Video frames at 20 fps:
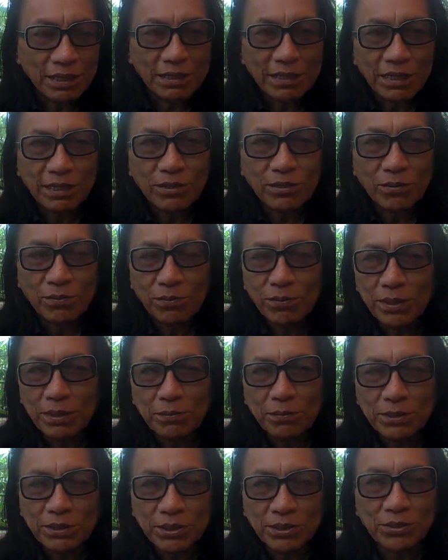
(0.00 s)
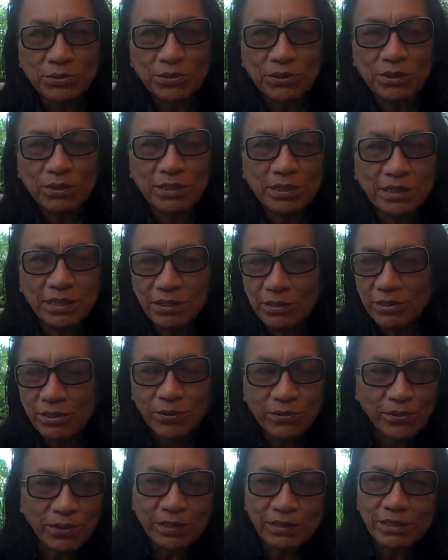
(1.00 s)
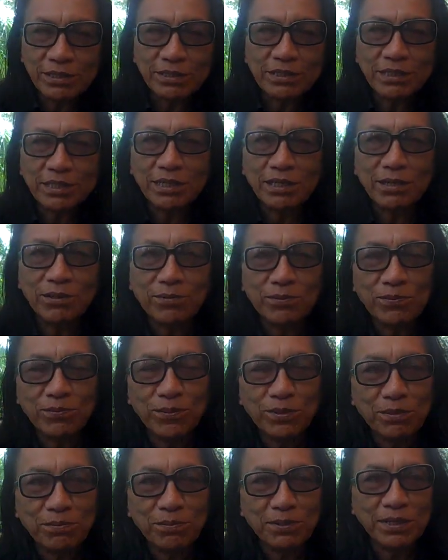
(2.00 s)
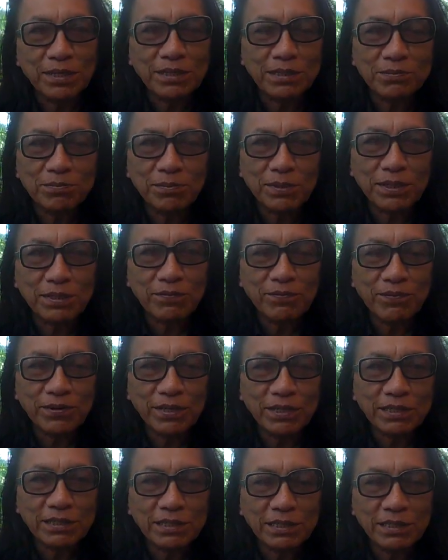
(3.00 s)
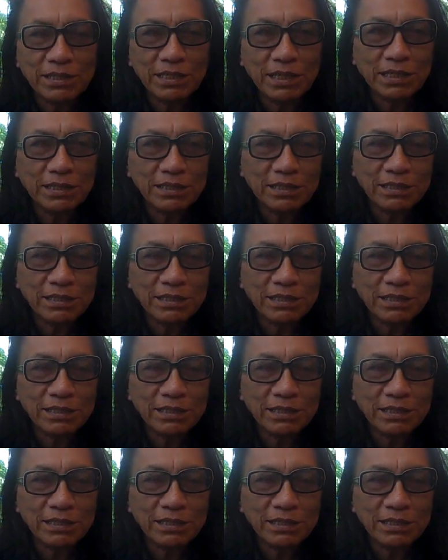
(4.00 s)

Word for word: they knew my material, and they're out there singing with me, as a matter of